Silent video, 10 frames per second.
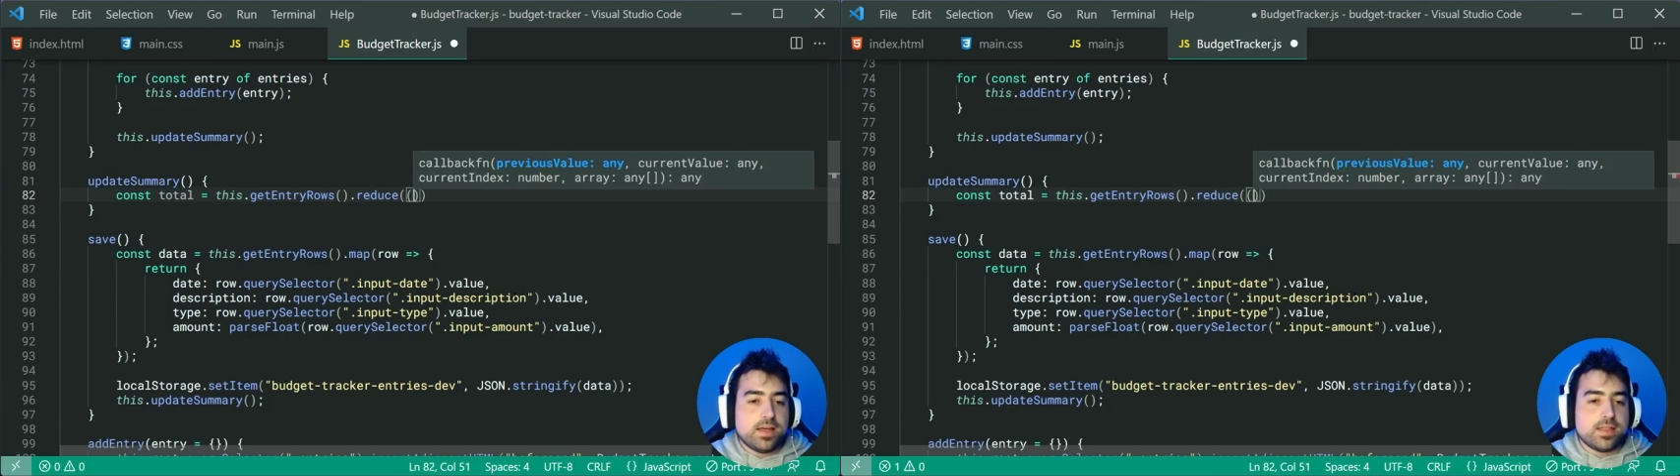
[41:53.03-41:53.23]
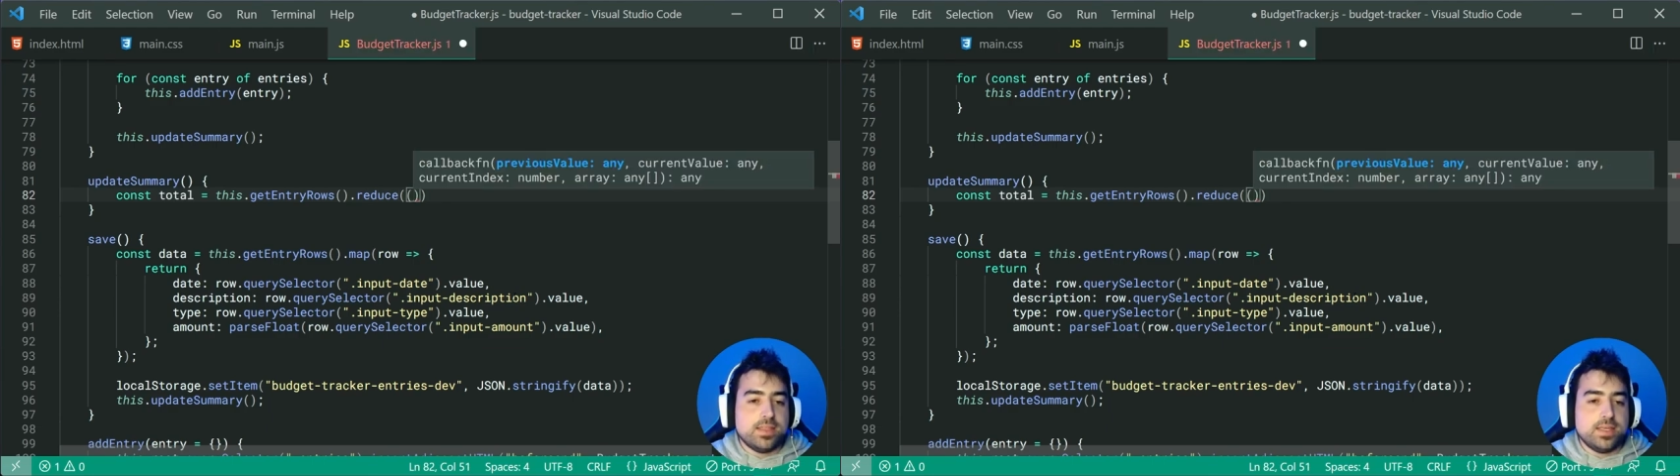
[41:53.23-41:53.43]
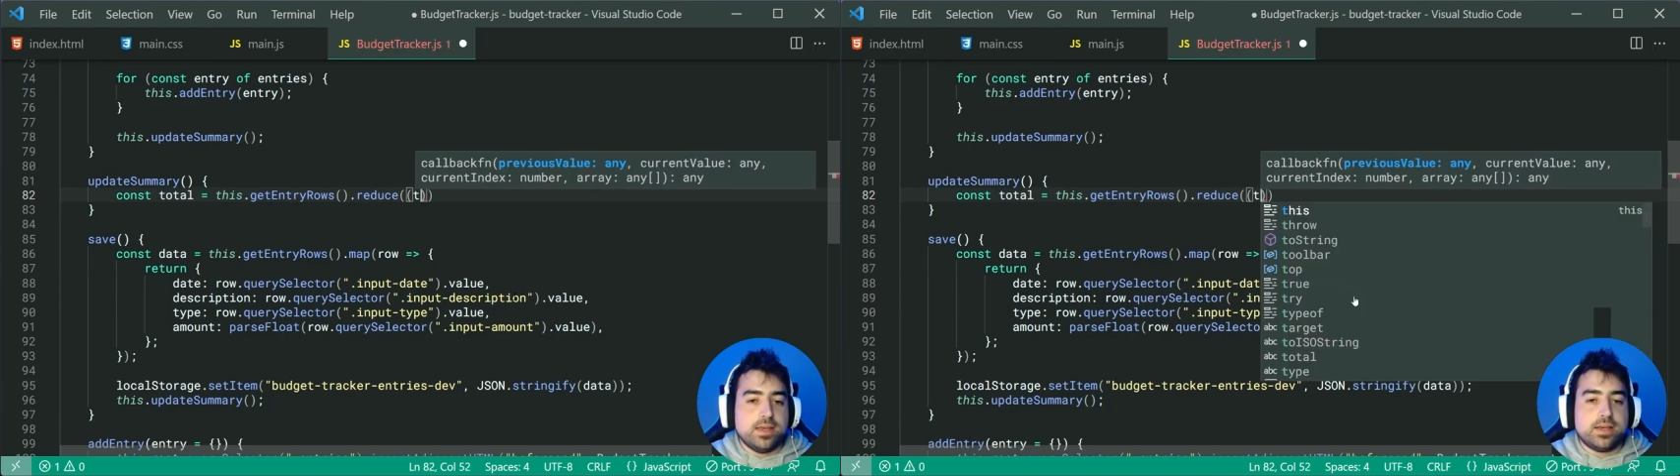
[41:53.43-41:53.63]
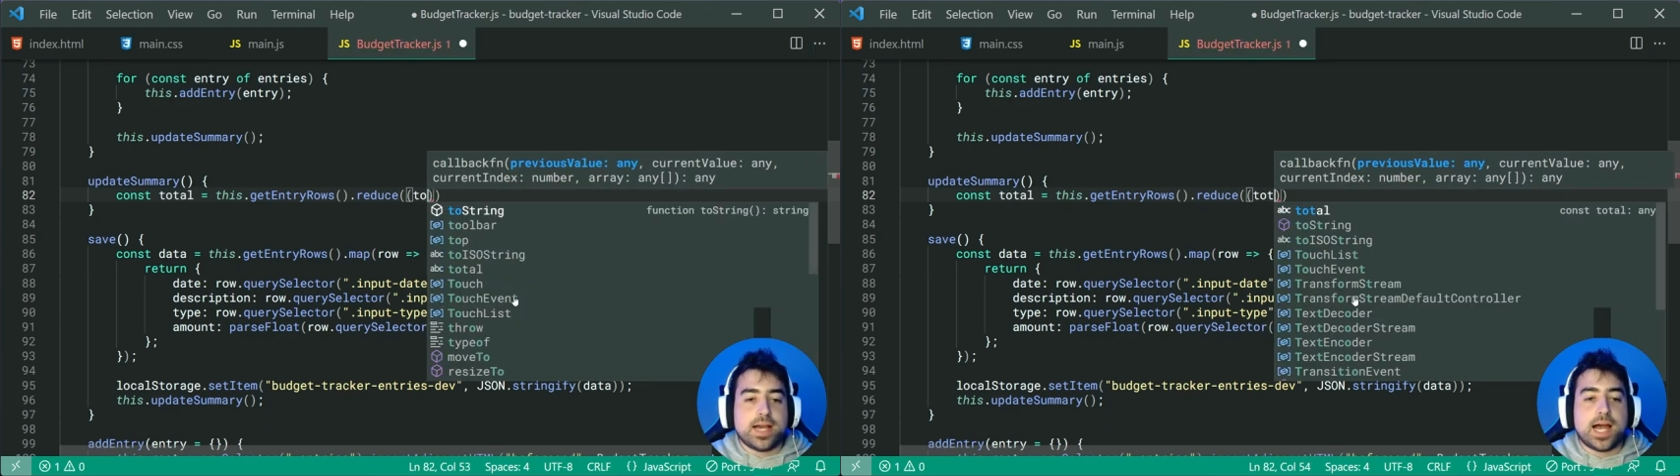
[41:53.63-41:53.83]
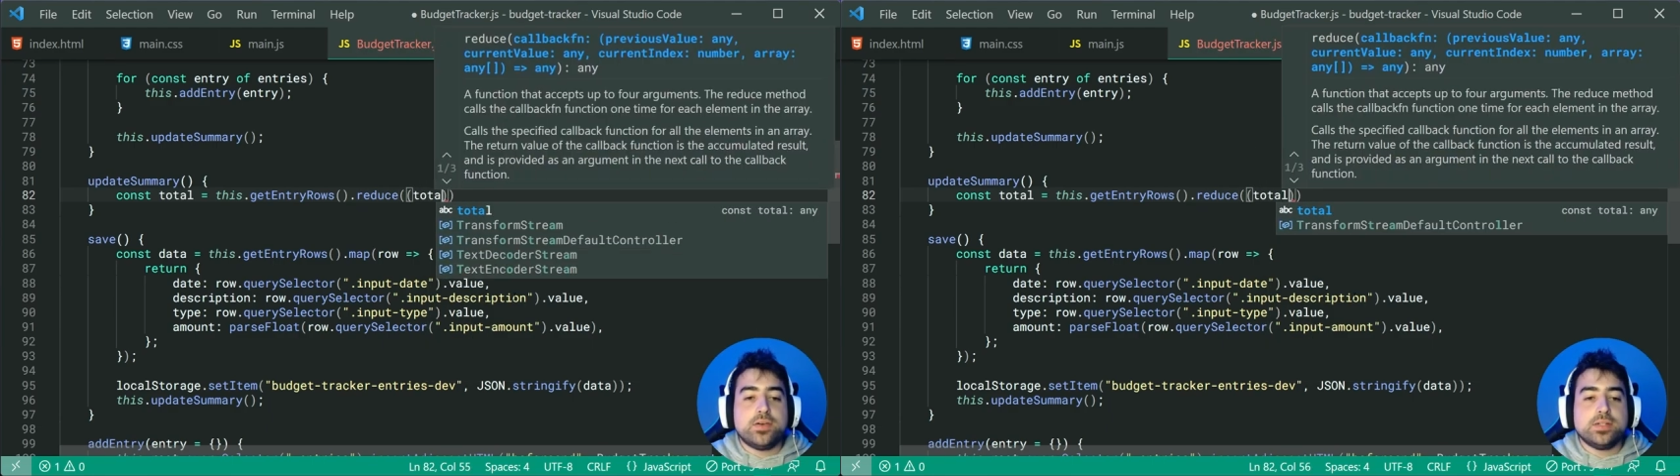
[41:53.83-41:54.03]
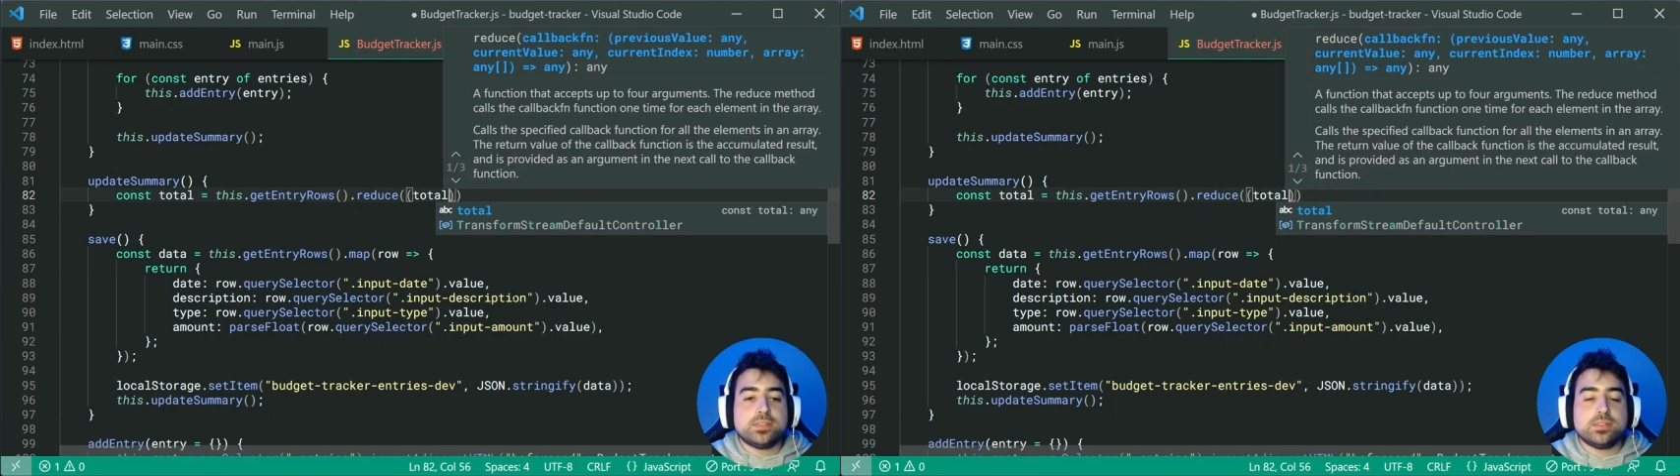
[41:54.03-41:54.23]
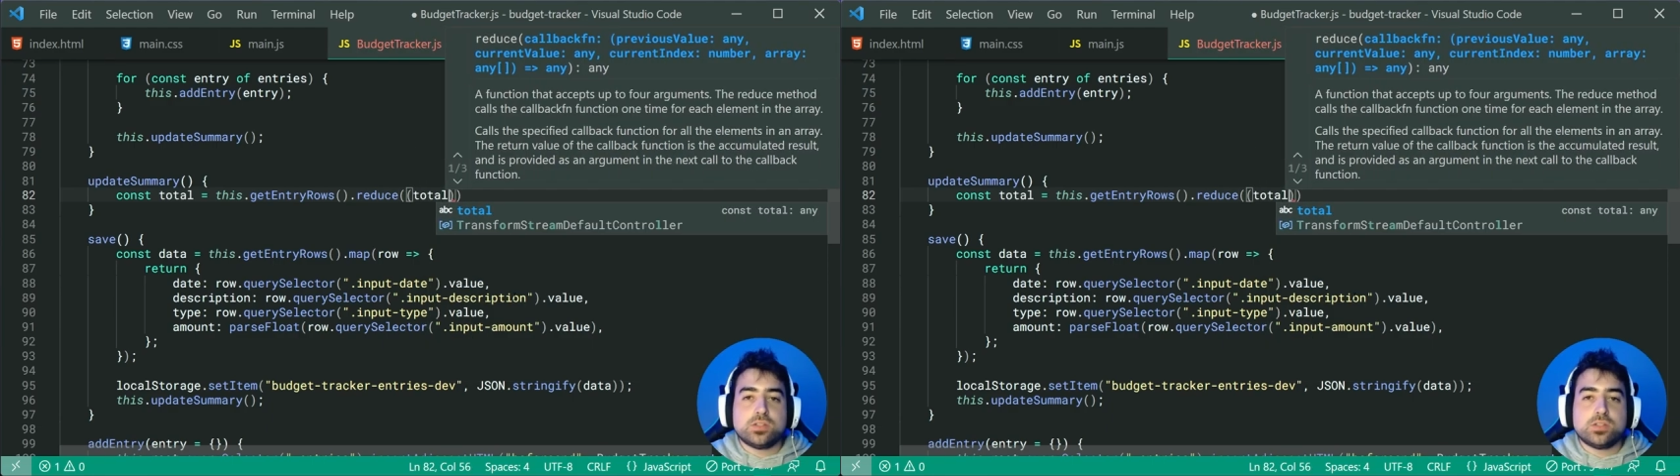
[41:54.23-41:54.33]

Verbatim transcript: the current